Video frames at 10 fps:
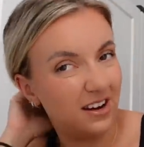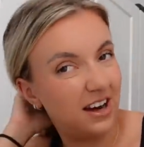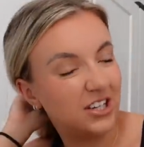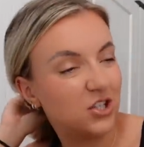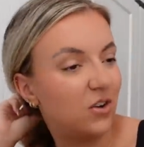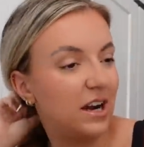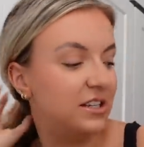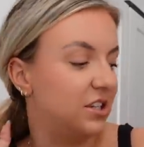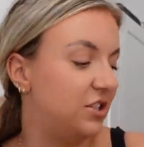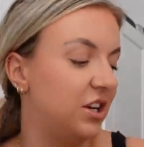I tried
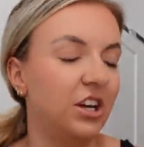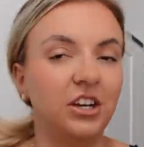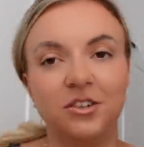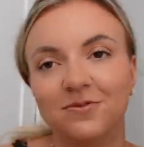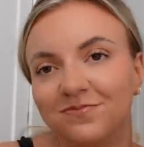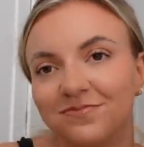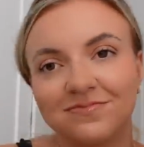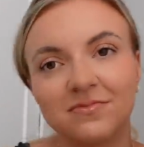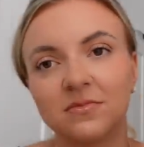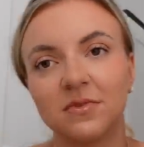to do
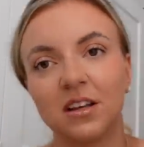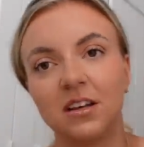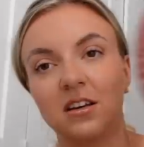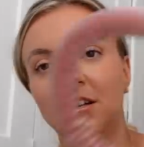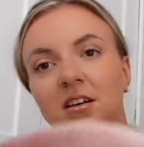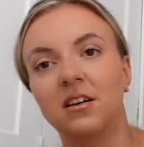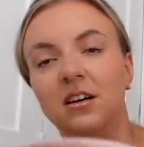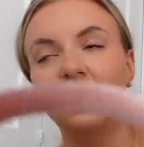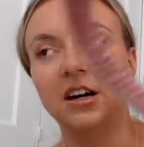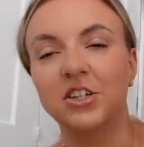
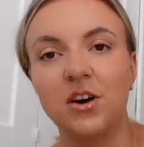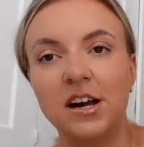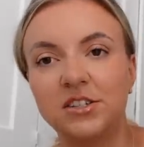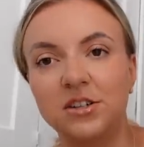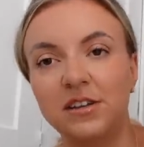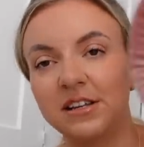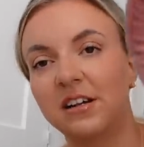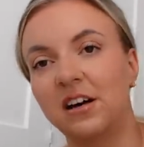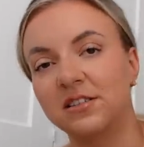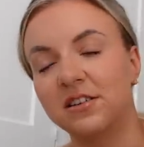I tried to do this
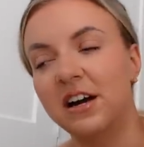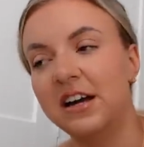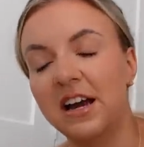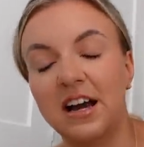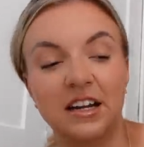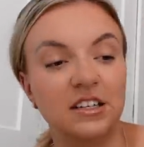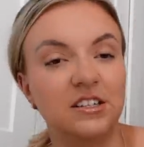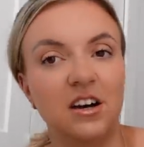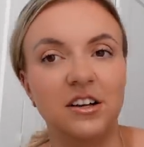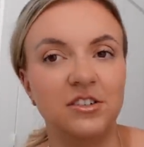last night
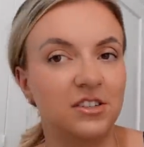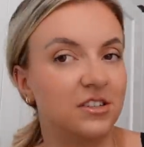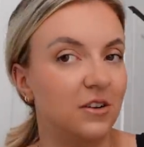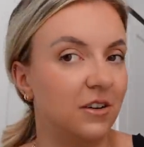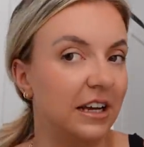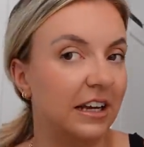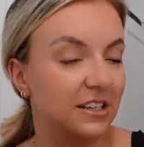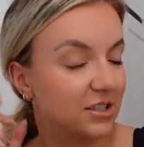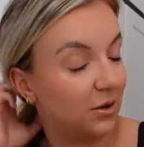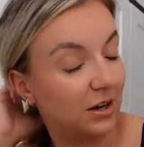and I just don't like it,
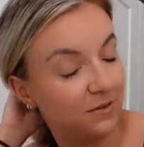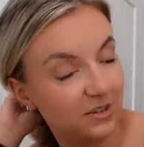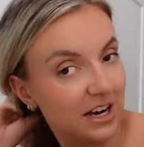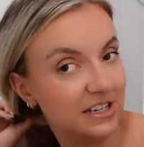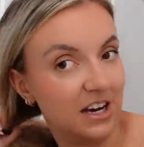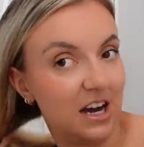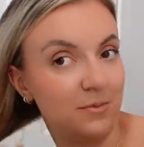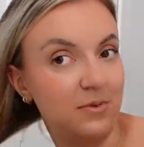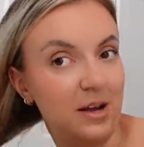so I've tied it up.